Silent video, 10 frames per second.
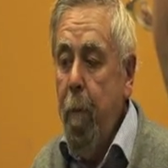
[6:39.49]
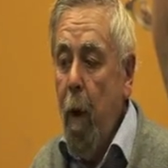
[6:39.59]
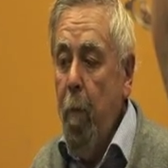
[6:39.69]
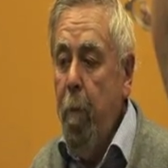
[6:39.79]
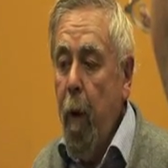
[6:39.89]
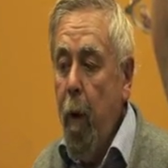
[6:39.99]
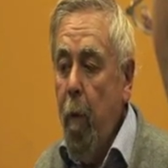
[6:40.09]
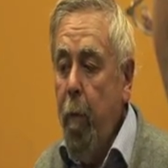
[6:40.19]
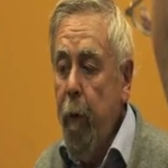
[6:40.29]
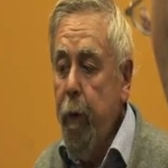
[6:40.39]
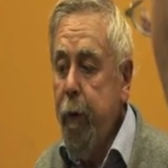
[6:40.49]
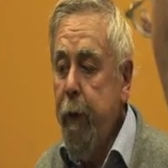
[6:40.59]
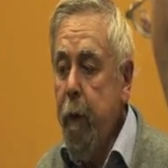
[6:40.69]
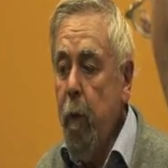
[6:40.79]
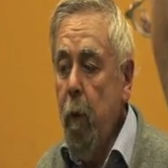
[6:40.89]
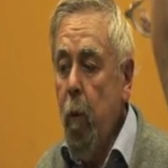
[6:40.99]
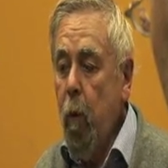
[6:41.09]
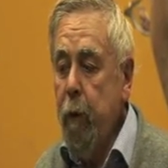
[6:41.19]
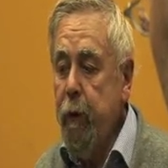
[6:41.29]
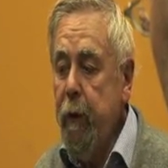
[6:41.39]
But the thing
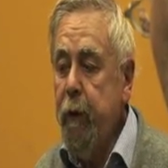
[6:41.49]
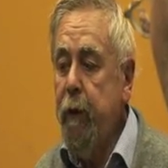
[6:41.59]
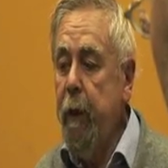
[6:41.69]
was this,